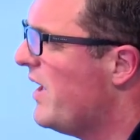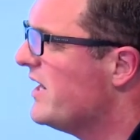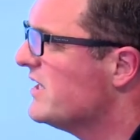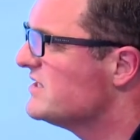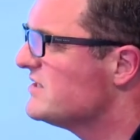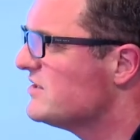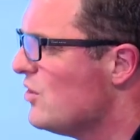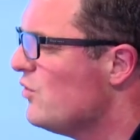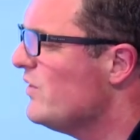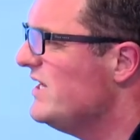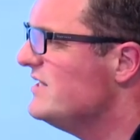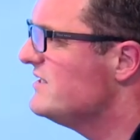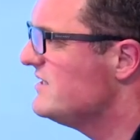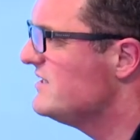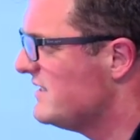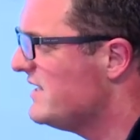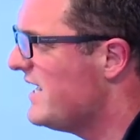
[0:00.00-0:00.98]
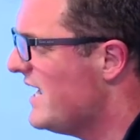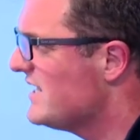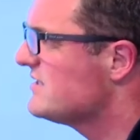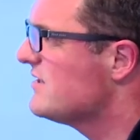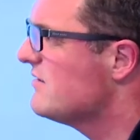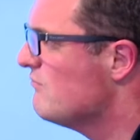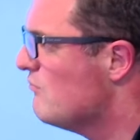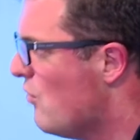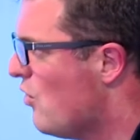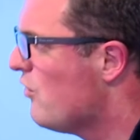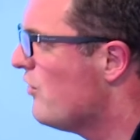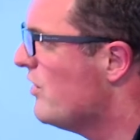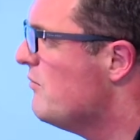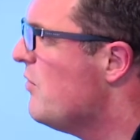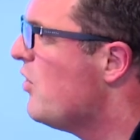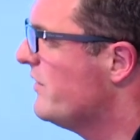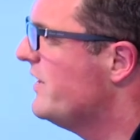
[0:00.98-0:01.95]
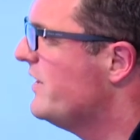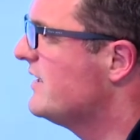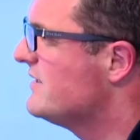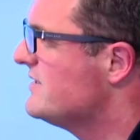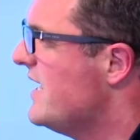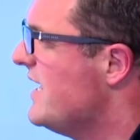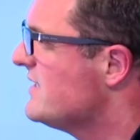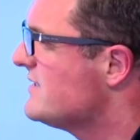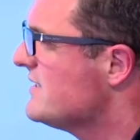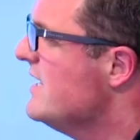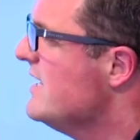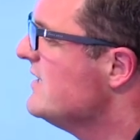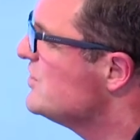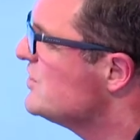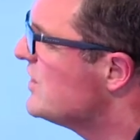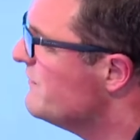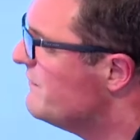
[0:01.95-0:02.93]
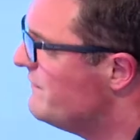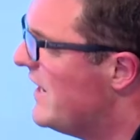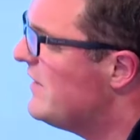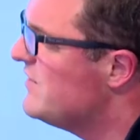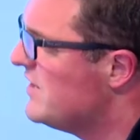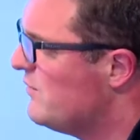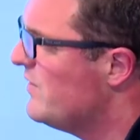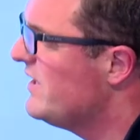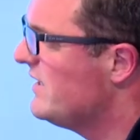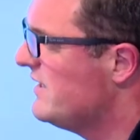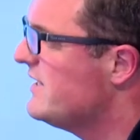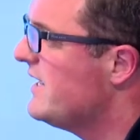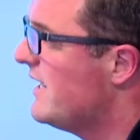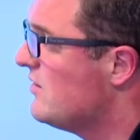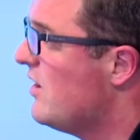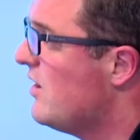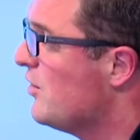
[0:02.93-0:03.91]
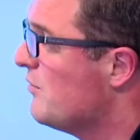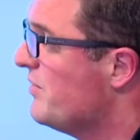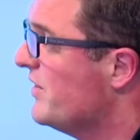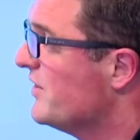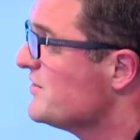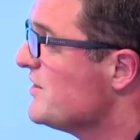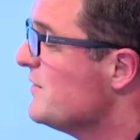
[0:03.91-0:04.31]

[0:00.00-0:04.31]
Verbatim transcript: And it's so easy to get more and more of that debt that you can very quickly get caught up in it.